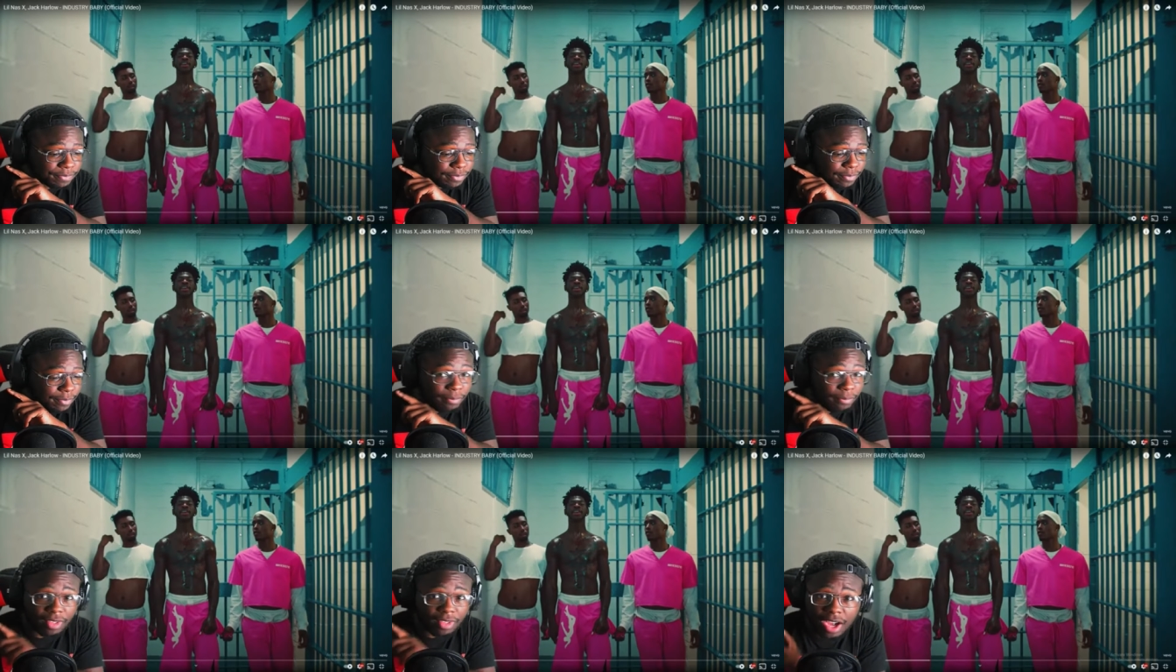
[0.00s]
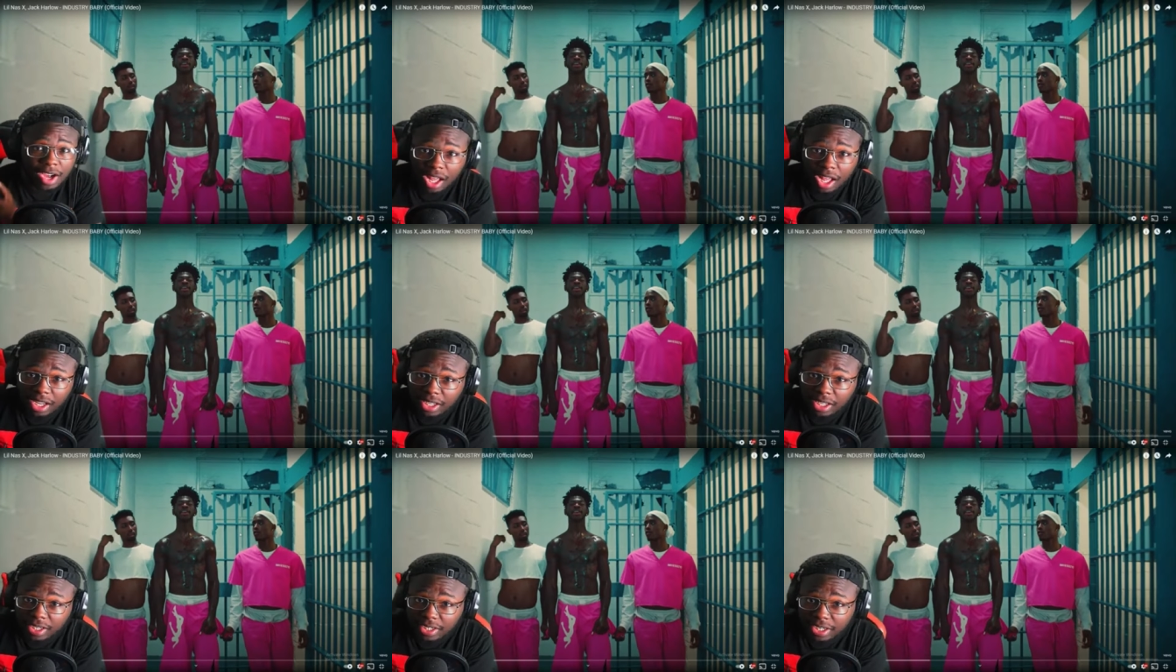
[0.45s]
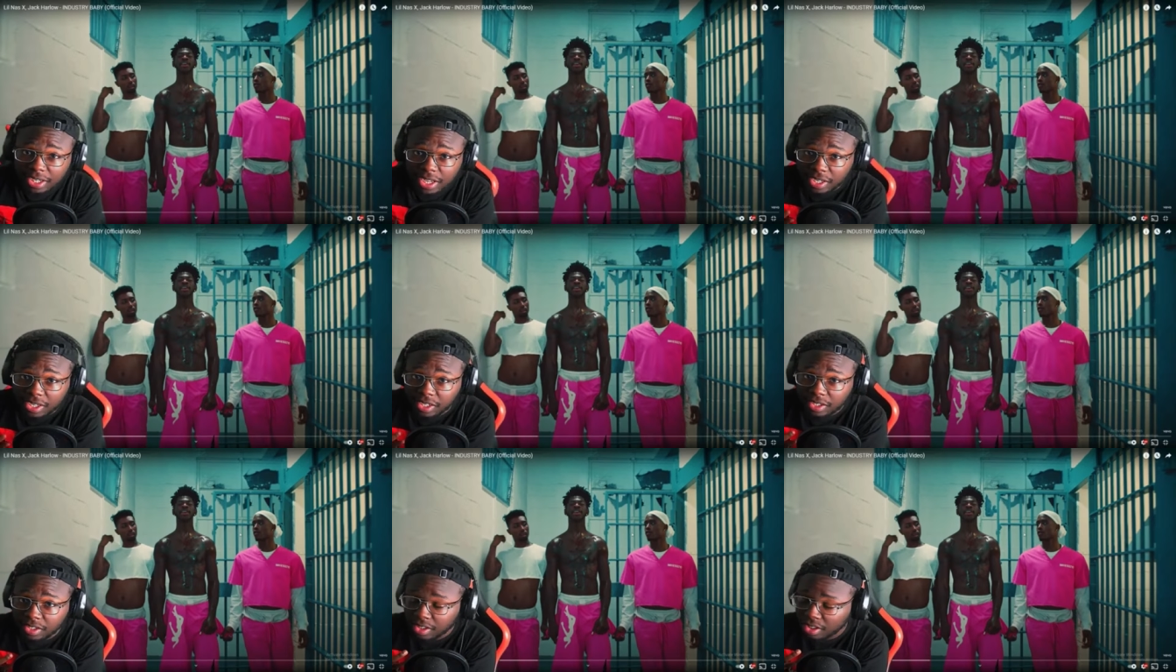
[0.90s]
holiday.
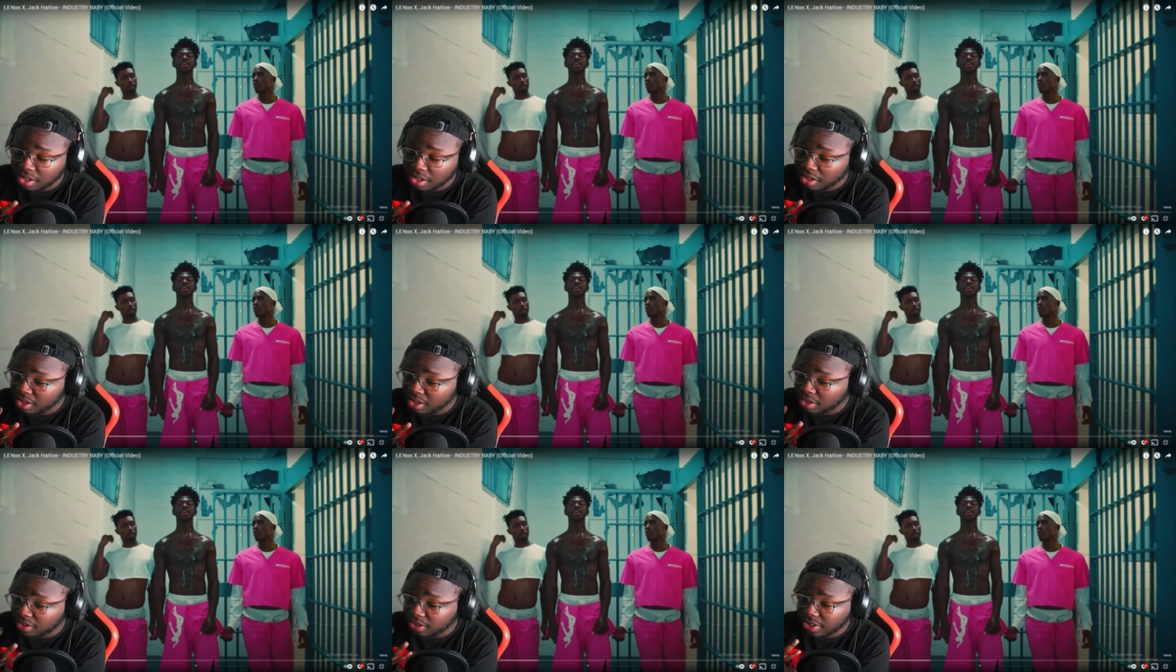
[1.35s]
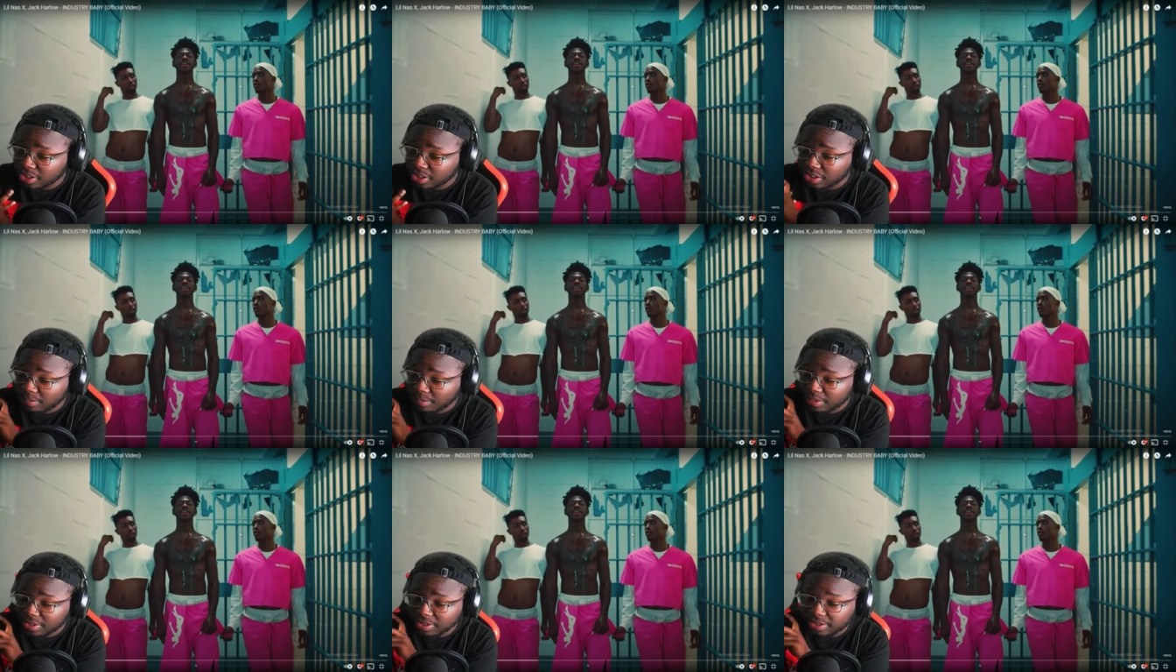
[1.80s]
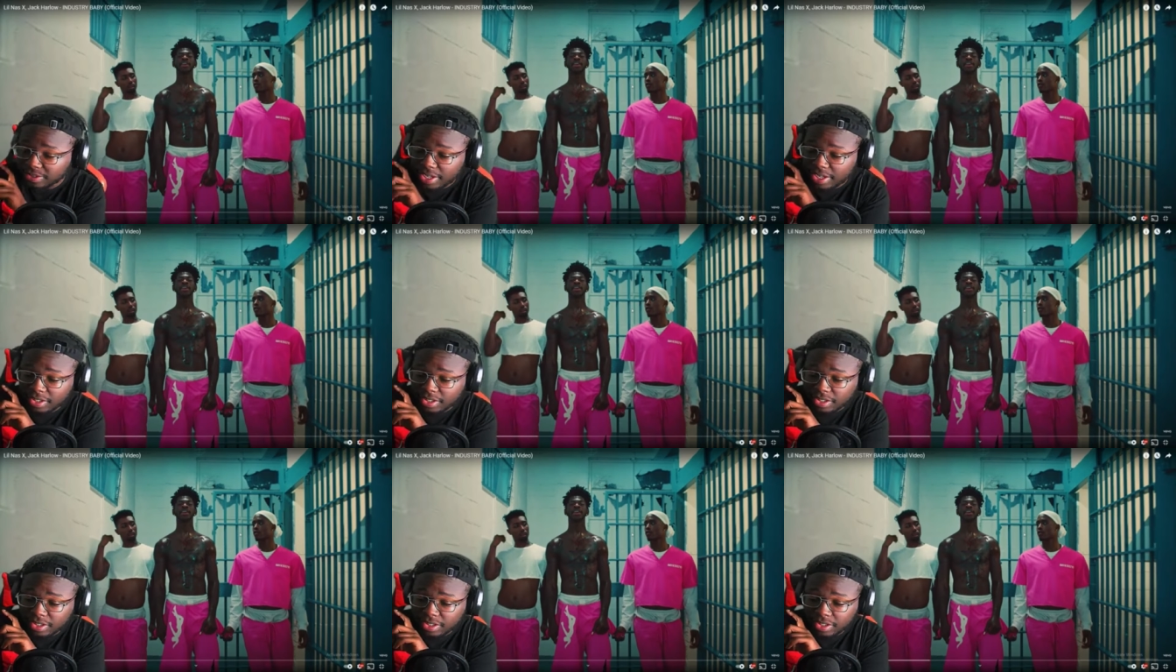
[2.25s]
We dressed up as Santa.
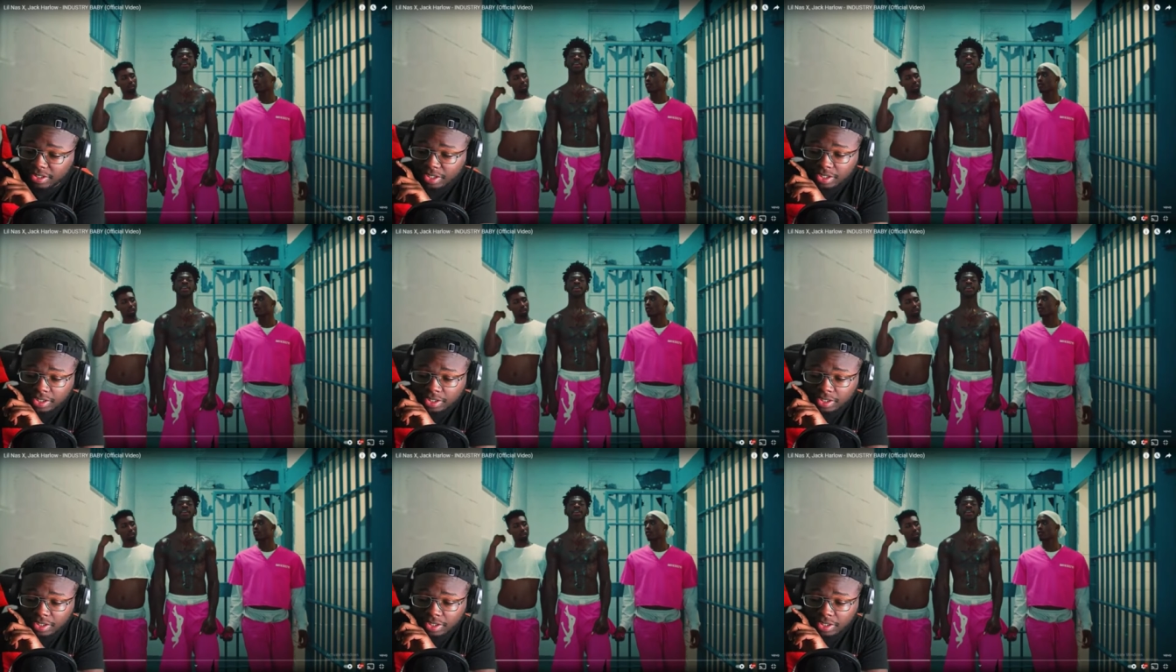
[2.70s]
The uh